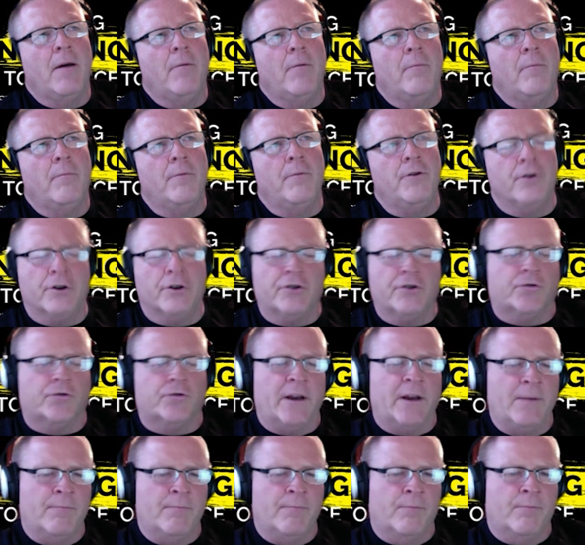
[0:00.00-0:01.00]
Your
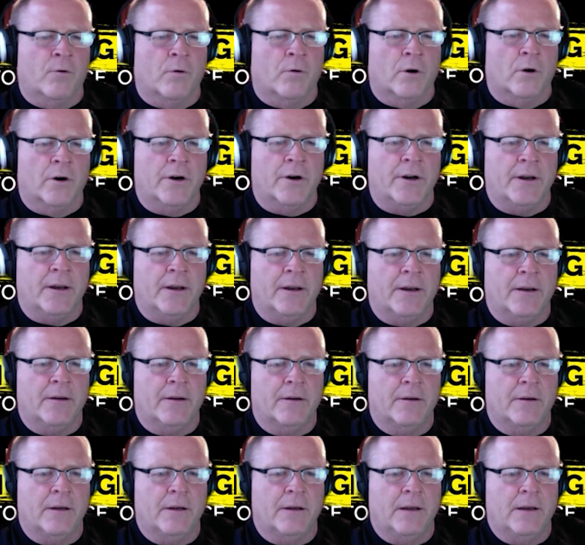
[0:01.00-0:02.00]
dream board
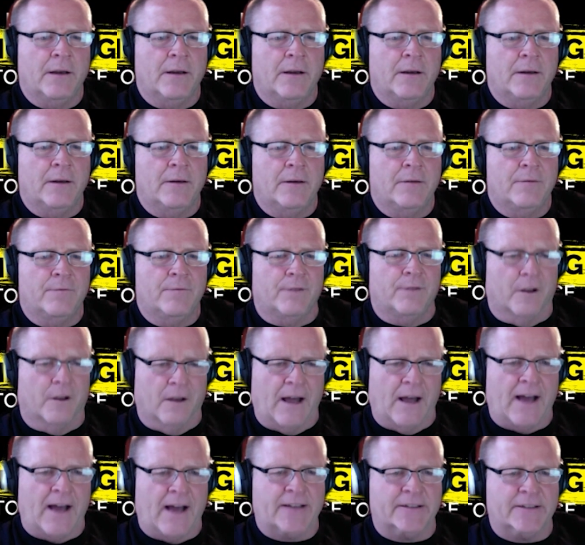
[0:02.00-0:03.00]

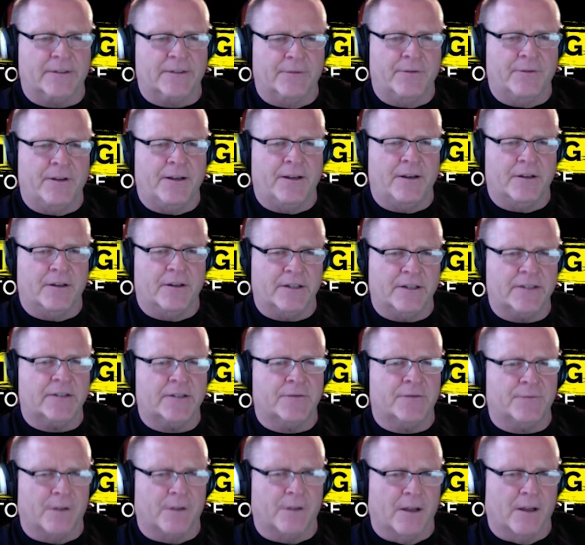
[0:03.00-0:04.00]
philosophy, because it's
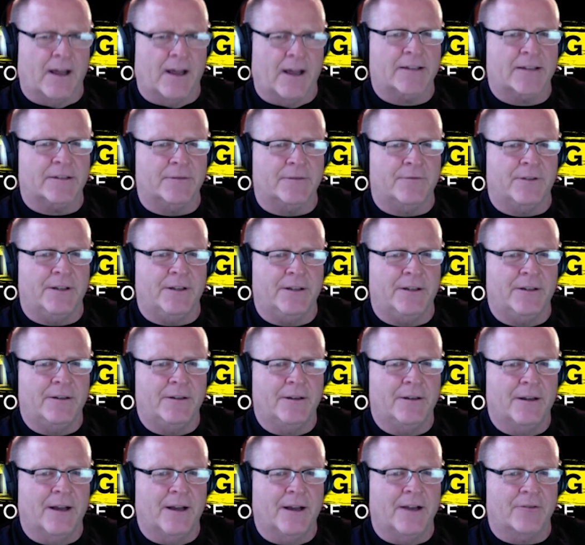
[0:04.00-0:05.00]
a philosophy
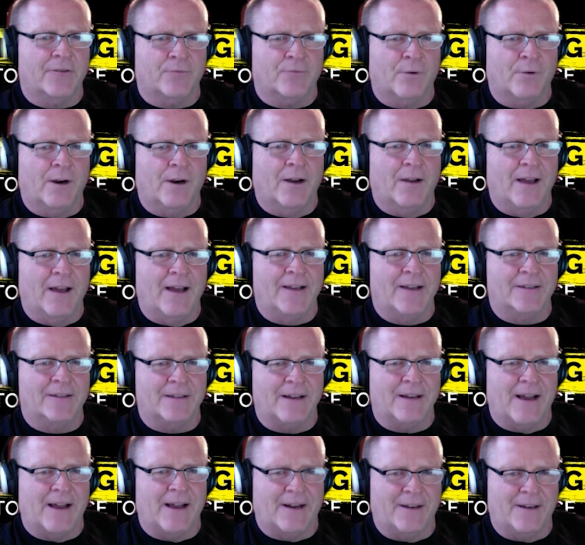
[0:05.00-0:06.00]
as well as
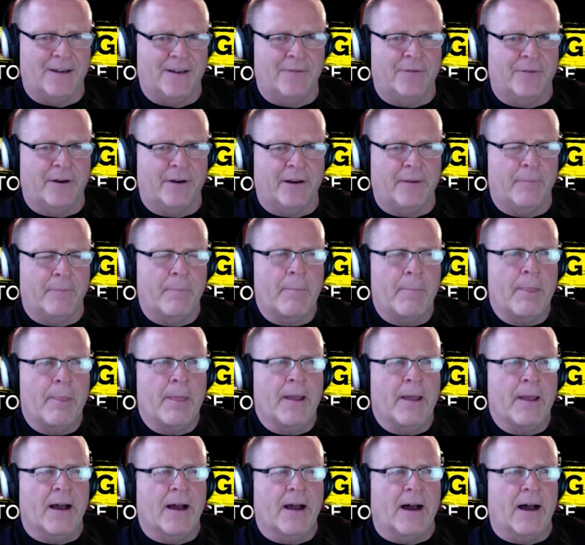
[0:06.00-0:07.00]
an activity,
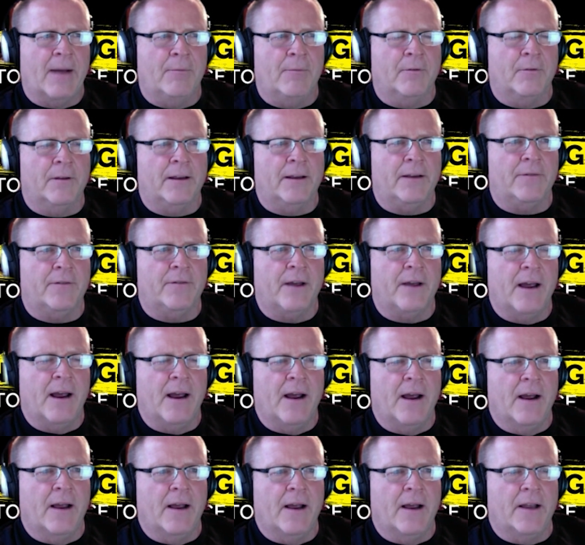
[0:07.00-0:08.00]
I believe,
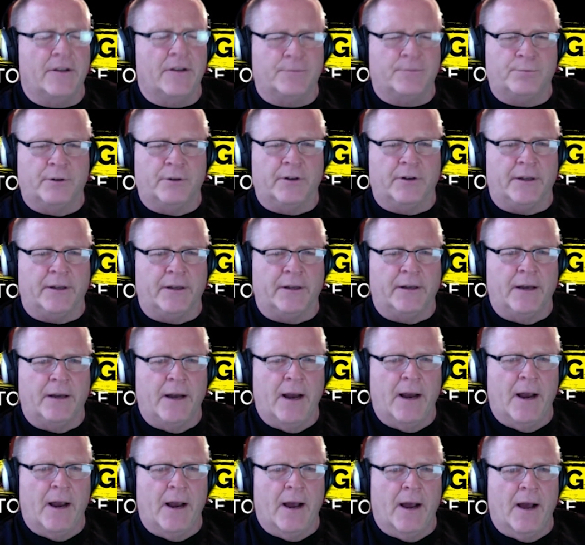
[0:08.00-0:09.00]
is brilliant.
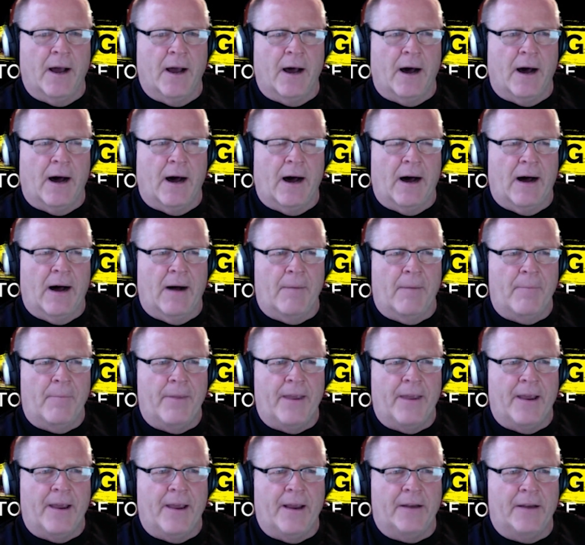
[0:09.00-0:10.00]

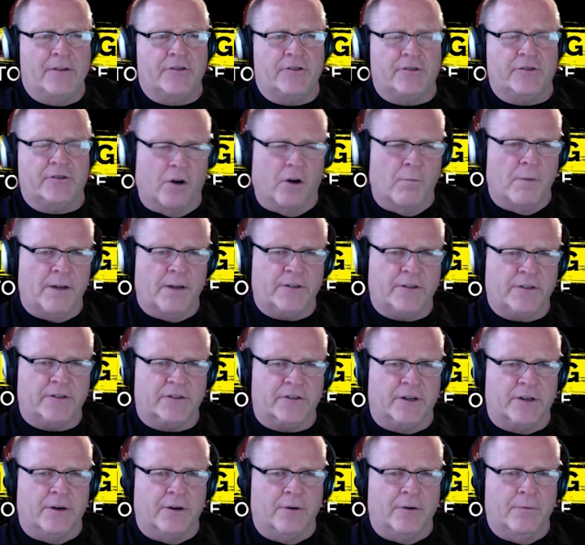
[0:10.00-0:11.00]
So much
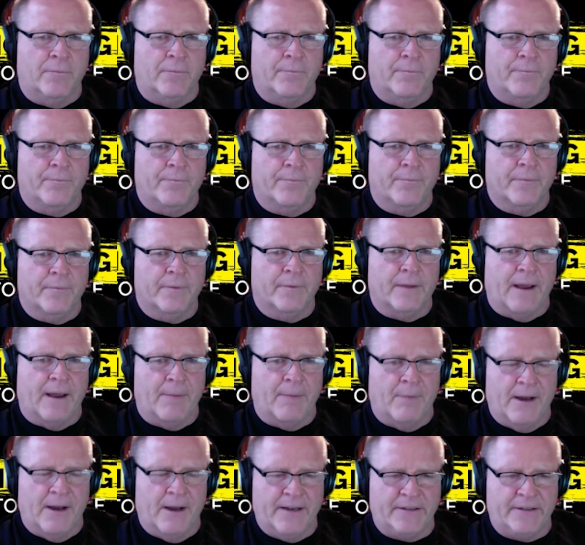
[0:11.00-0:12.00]
so
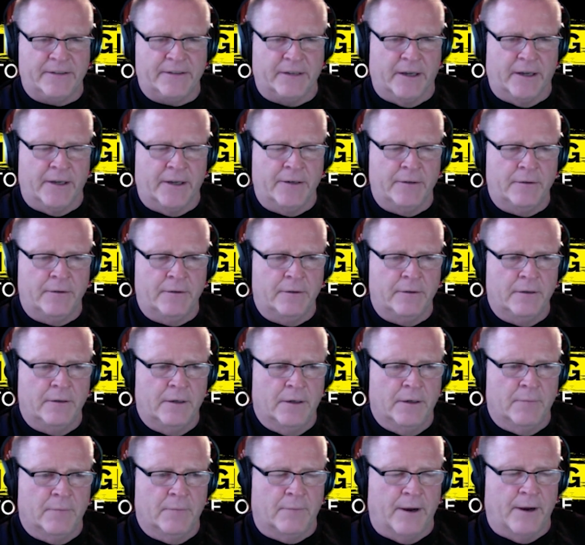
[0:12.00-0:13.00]
that my son,
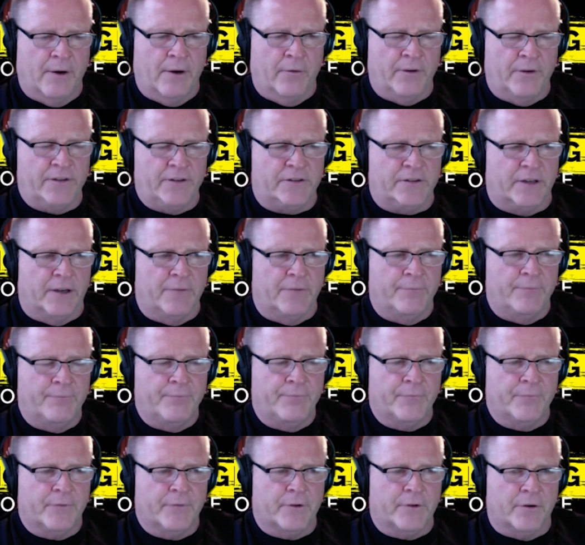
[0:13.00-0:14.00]
my only son,
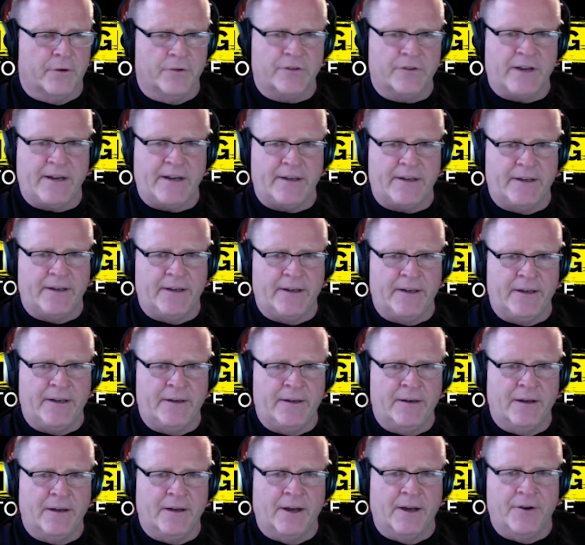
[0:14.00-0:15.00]
turns
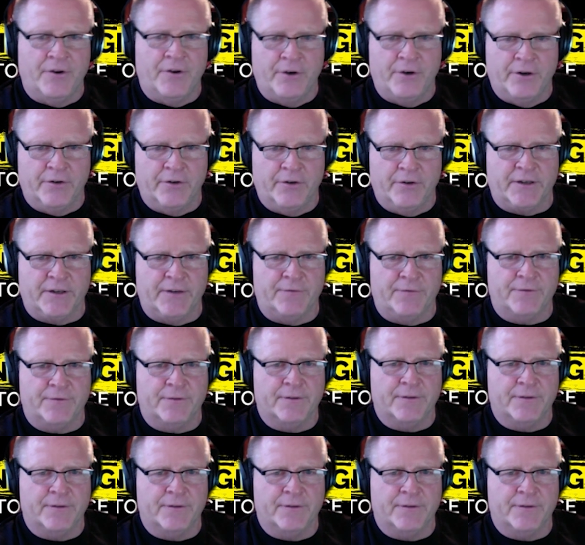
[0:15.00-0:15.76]
18 on New Year's Eve.